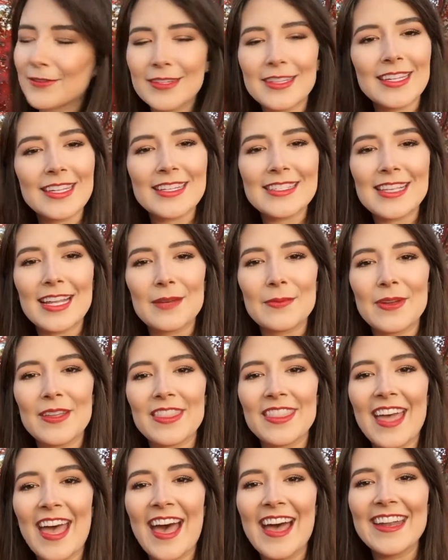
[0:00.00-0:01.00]
Really excited
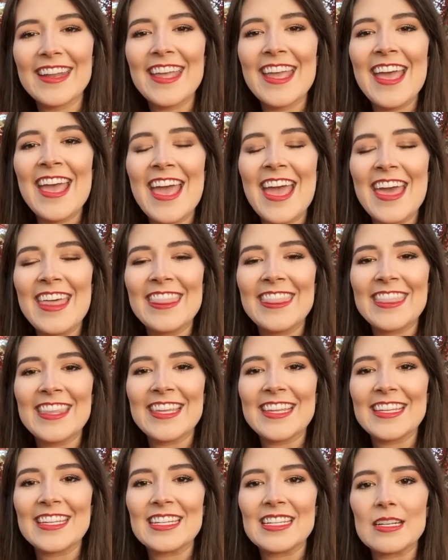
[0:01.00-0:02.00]
about that. And
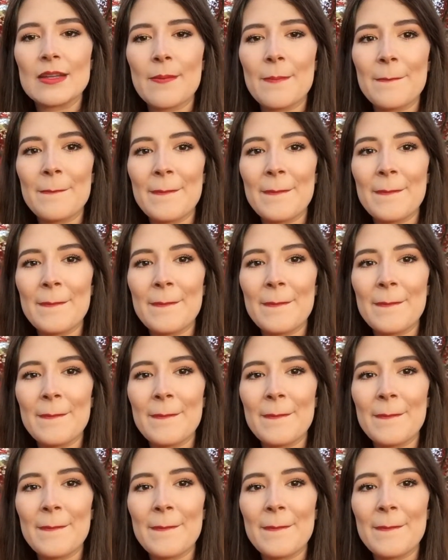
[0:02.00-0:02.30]
then